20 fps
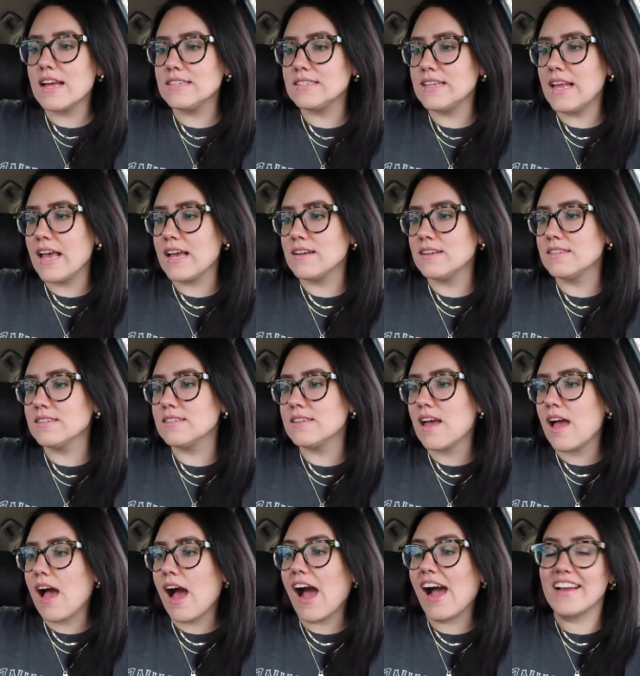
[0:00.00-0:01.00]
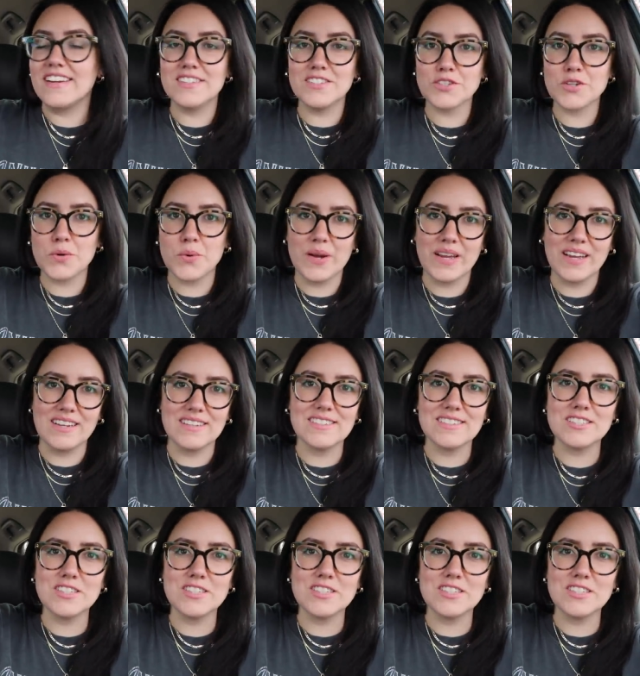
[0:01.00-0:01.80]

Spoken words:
As Nails Ice Queen.